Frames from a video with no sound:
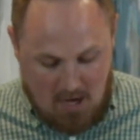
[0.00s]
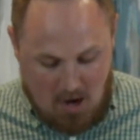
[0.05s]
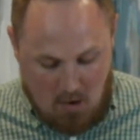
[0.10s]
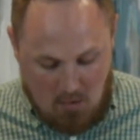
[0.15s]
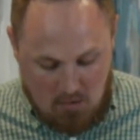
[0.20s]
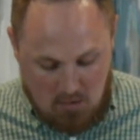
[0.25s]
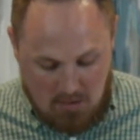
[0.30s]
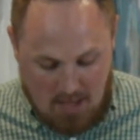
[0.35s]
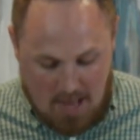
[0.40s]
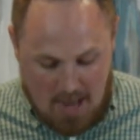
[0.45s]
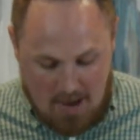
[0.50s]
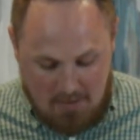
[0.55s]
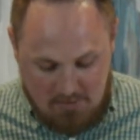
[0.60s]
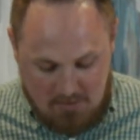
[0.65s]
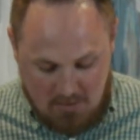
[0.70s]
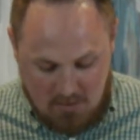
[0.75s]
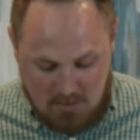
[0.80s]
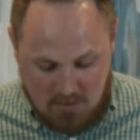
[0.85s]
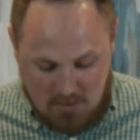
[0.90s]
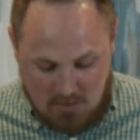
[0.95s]
our lives
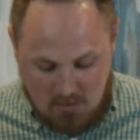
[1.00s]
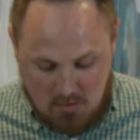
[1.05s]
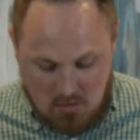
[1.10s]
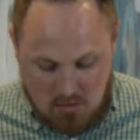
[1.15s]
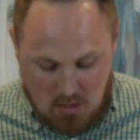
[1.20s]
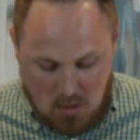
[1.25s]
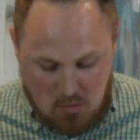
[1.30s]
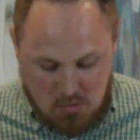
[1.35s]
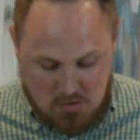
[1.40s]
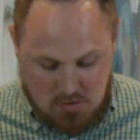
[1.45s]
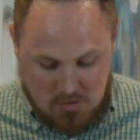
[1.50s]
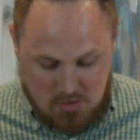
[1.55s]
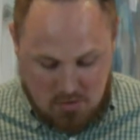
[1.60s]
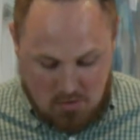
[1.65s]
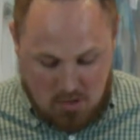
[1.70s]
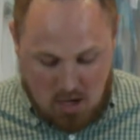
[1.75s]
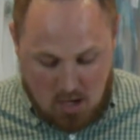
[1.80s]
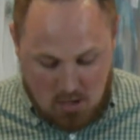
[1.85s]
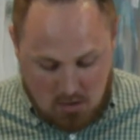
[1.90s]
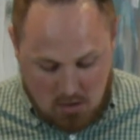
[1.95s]
a little
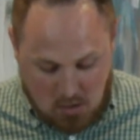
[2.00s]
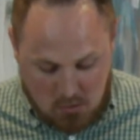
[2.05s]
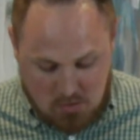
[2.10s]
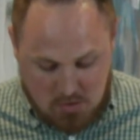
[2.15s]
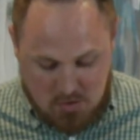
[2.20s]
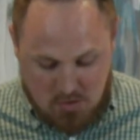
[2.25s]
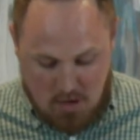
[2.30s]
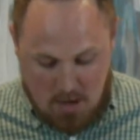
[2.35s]
closer